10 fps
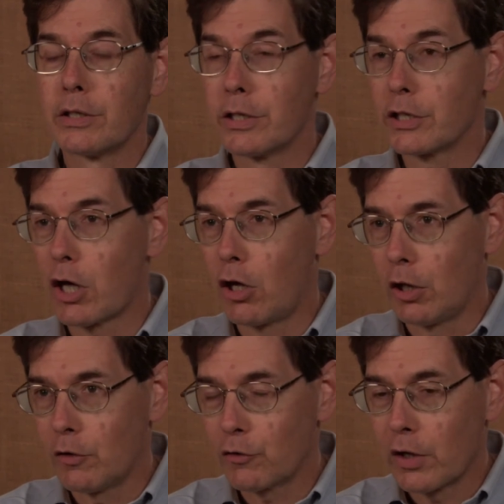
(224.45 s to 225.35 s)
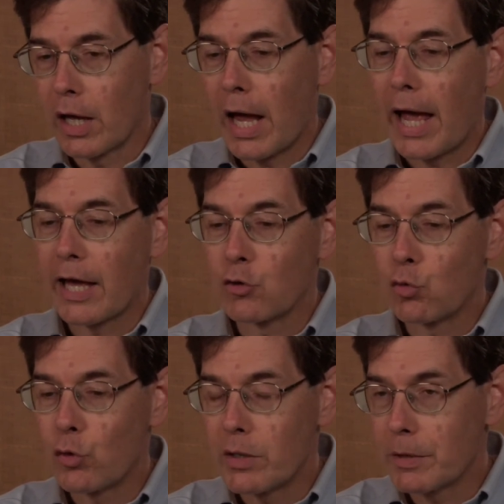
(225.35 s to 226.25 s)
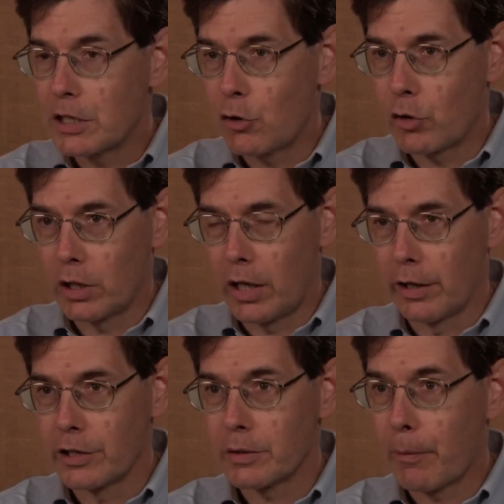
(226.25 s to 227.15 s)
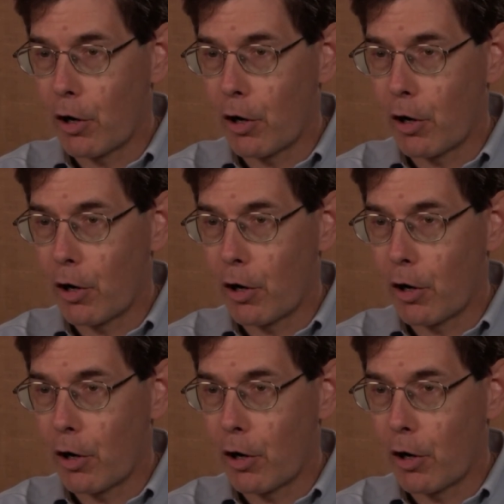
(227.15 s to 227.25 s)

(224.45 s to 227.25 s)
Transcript: dissolve and rematerialize